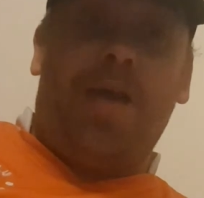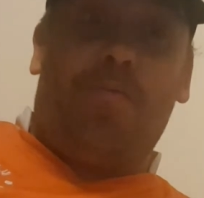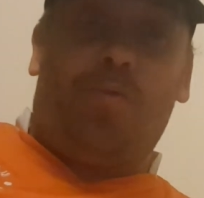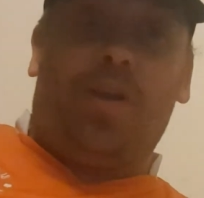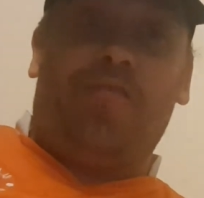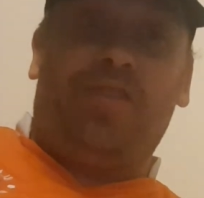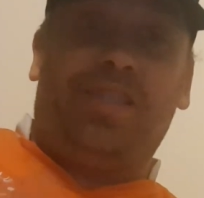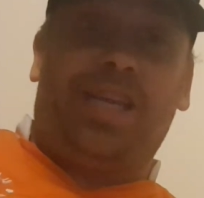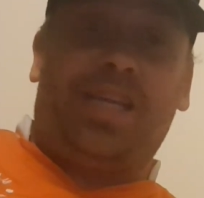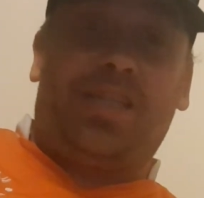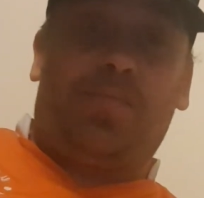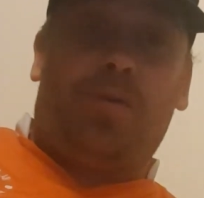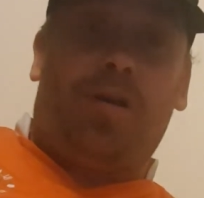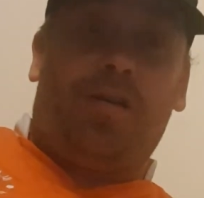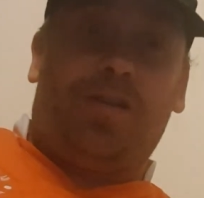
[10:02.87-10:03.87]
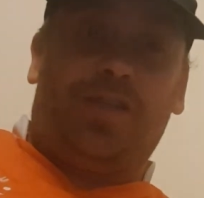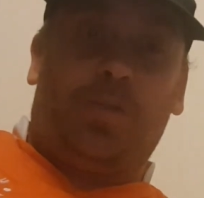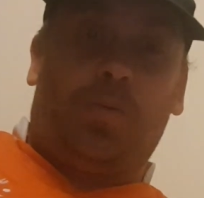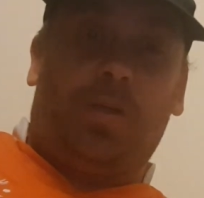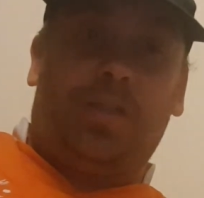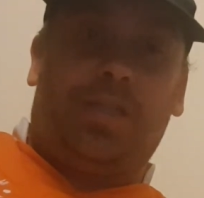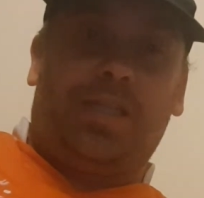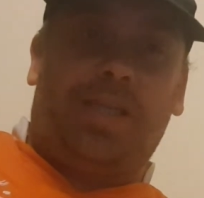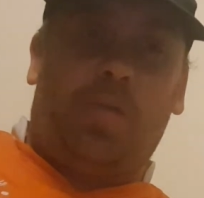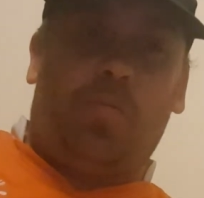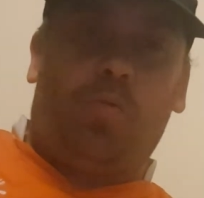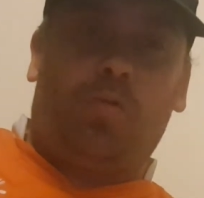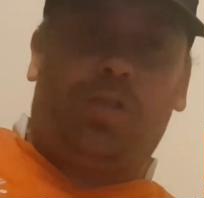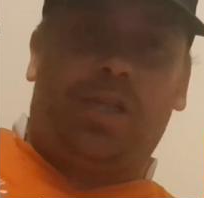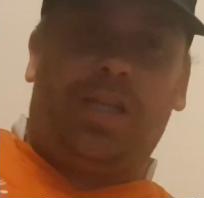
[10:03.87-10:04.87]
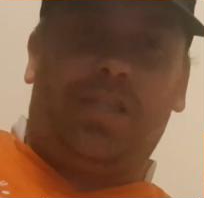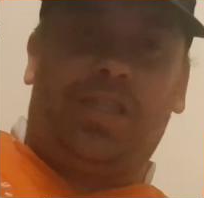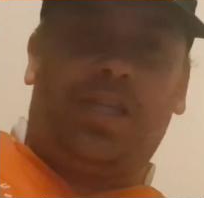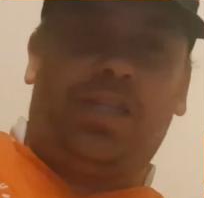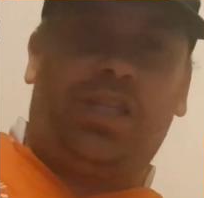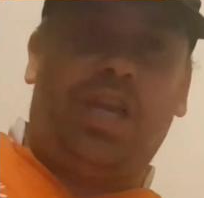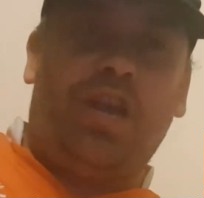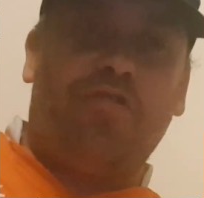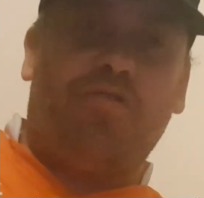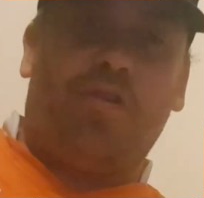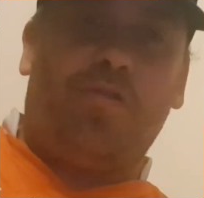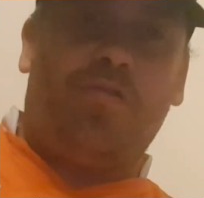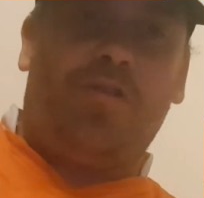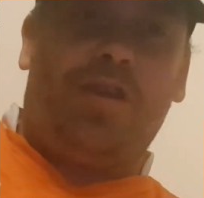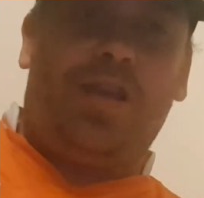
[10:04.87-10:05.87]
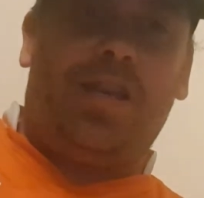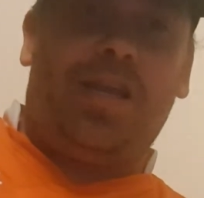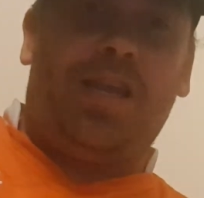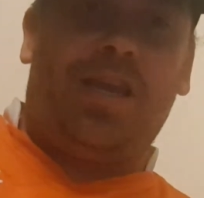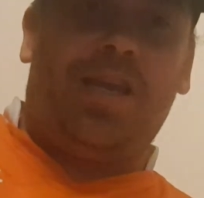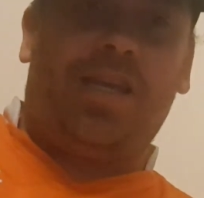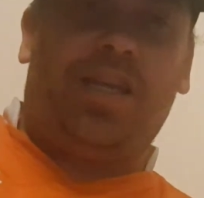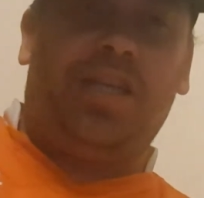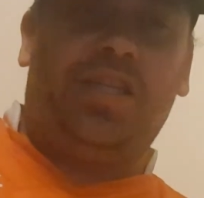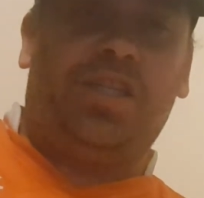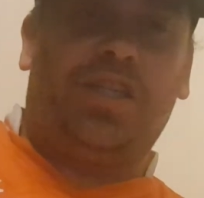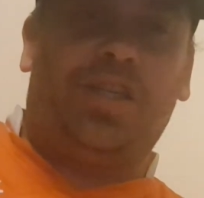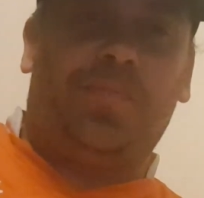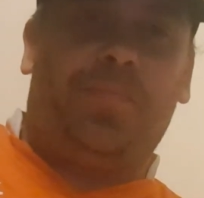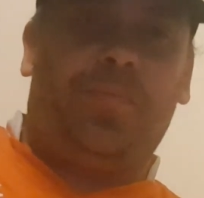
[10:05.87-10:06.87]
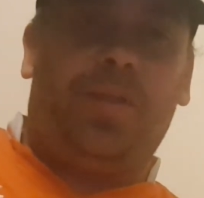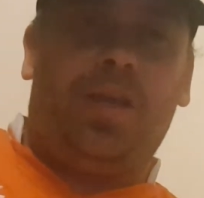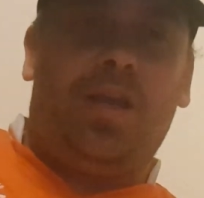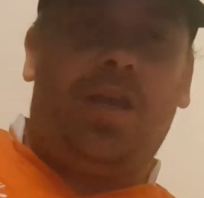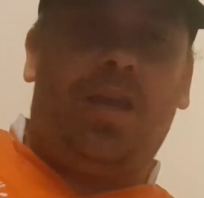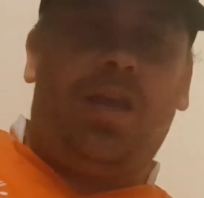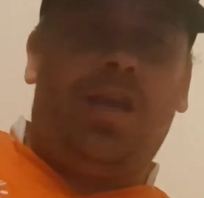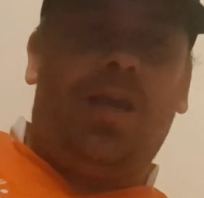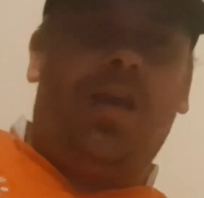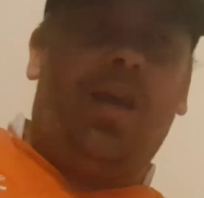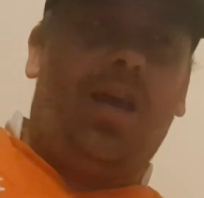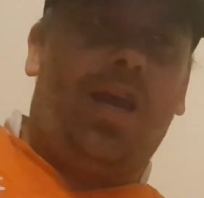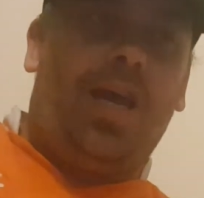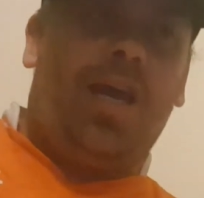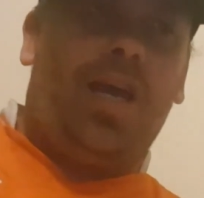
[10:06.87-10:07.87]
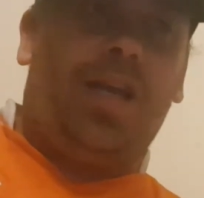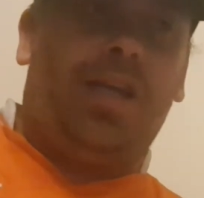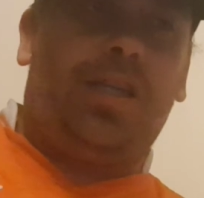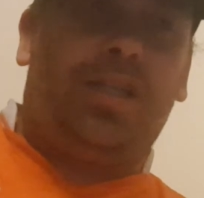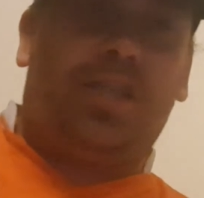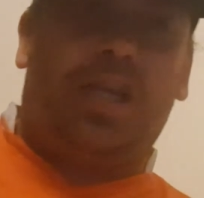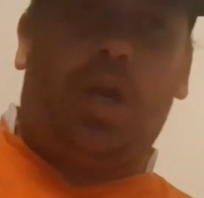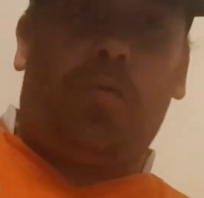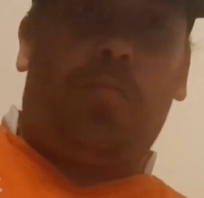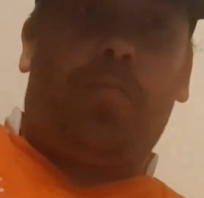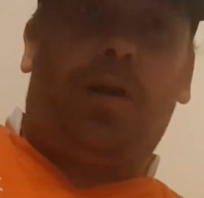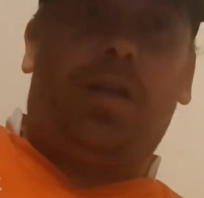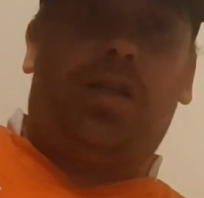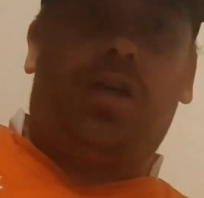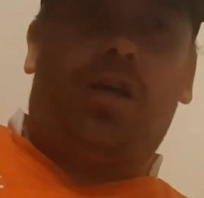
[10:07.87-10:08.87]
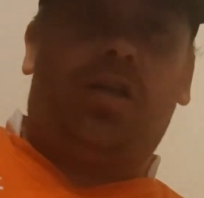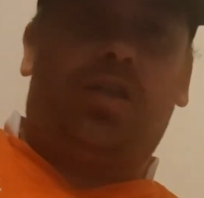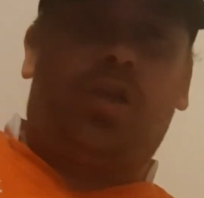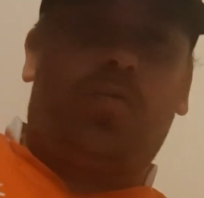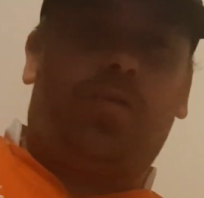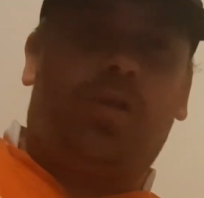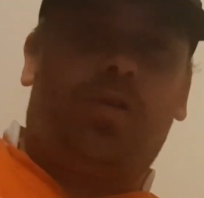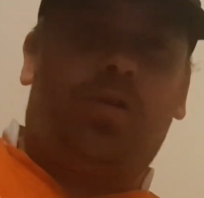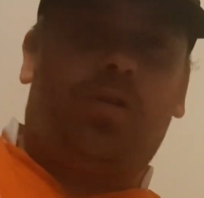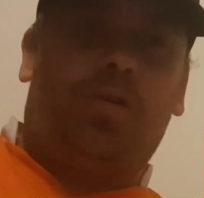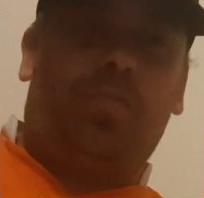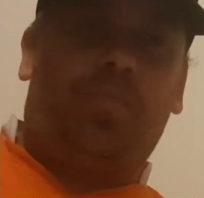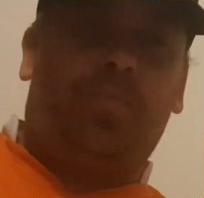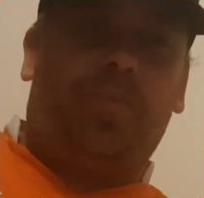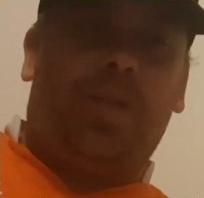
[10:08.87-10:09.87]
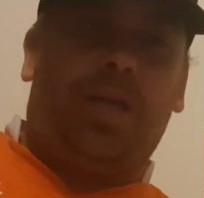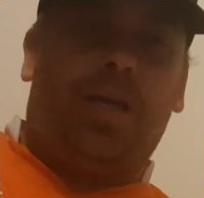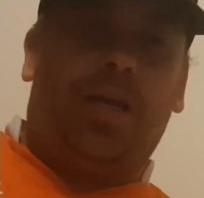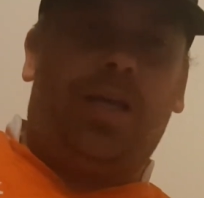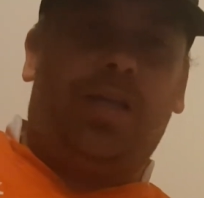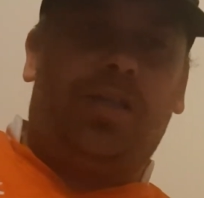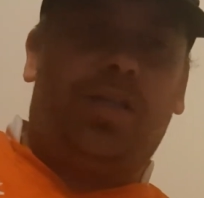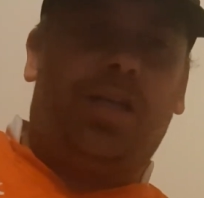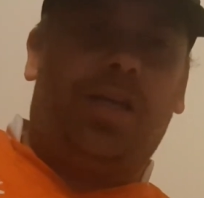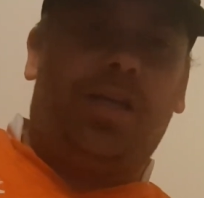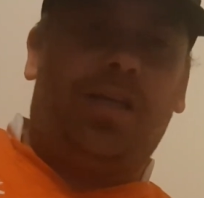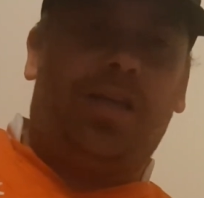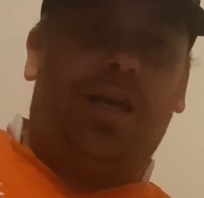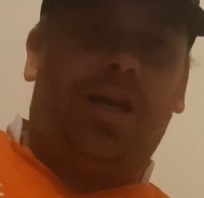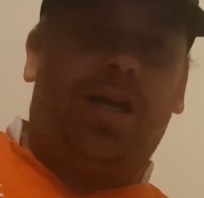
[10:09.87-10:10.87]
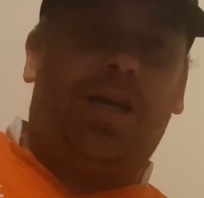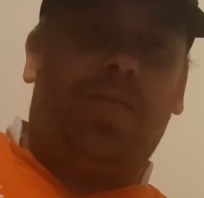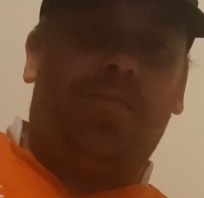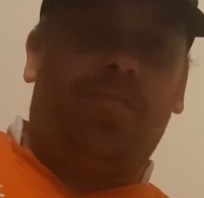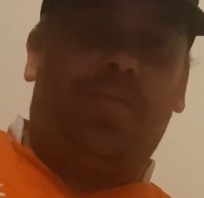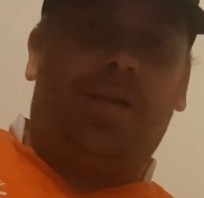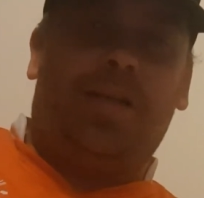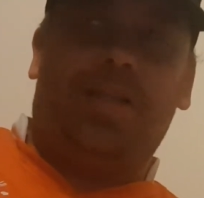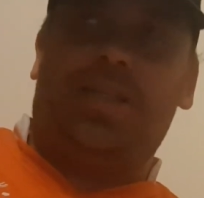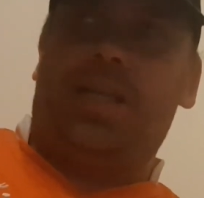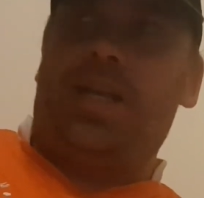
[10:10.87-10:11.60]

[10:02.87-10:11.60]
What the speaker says: one of his ex-partners once as I walked into Giro in Isha, and she by chance opened the door. So yeah, and I said,